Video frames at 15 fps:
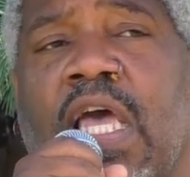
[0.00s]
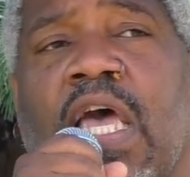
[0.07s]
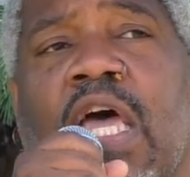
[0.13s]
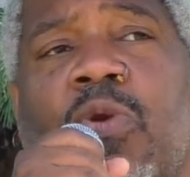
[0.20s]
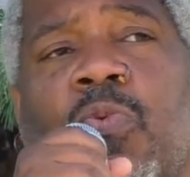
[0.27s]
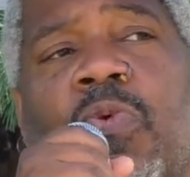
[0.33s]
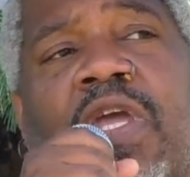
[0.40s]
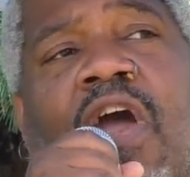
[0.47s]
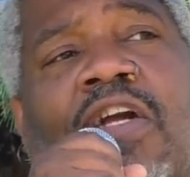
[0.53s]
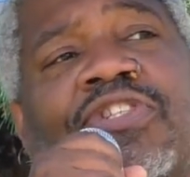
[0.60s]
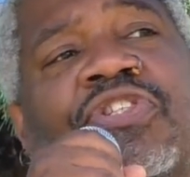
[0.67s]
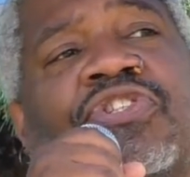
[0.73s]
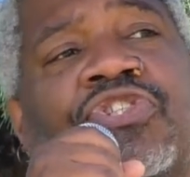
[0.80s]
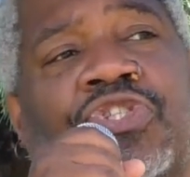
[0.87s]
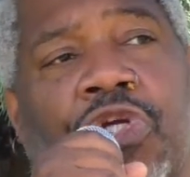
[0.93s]
And we are
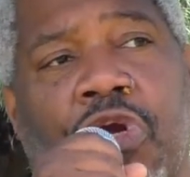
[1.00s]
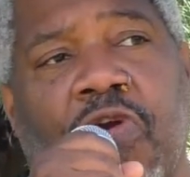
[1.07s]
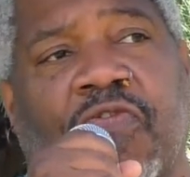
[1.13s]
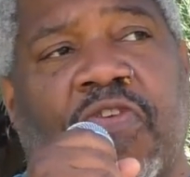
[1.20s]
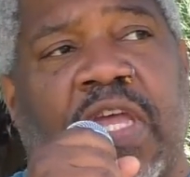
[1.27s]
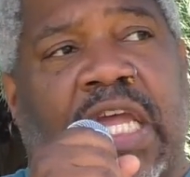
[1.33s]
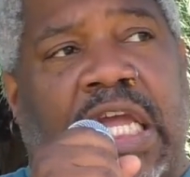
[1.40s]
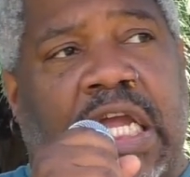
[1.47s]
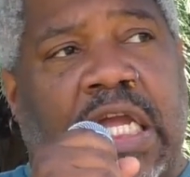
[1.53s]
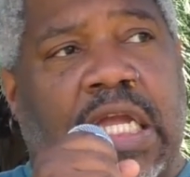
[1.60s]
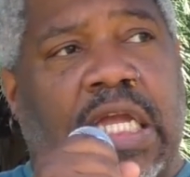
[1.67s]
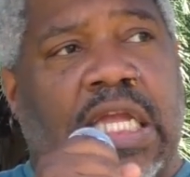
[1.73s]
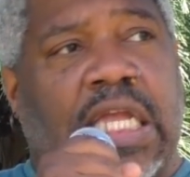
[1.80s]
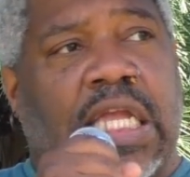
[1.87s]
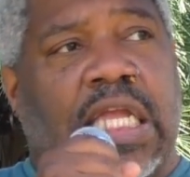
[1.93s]
deserving
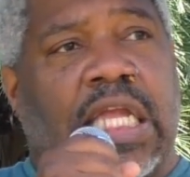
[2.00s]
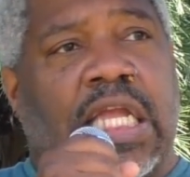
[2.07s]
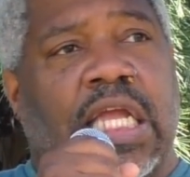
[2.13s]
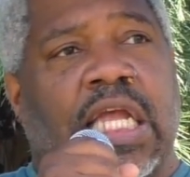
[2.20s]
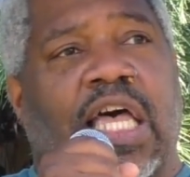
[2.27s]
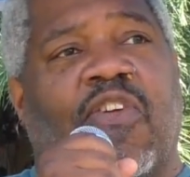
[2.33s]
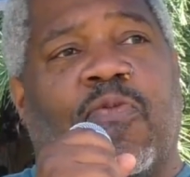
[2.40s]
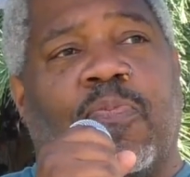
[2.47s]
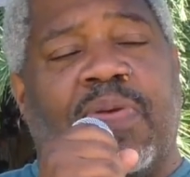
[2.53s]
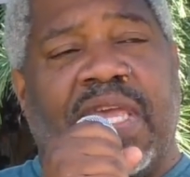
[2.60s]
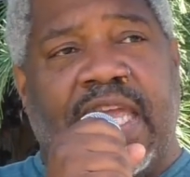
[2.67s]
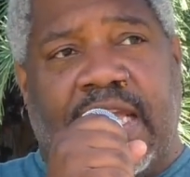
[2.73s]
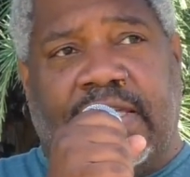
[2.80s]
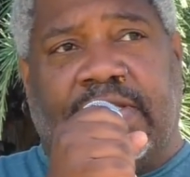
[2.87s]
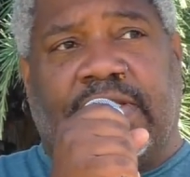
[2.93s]
of
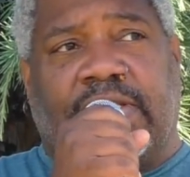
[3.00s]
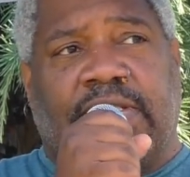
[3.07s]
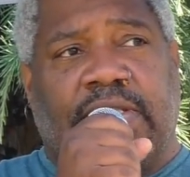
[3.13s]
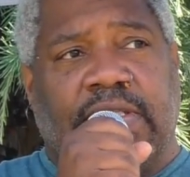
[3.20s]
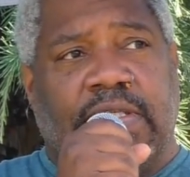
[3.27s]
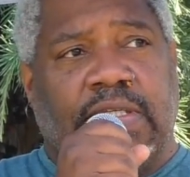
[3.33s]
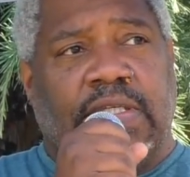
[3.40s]
peace.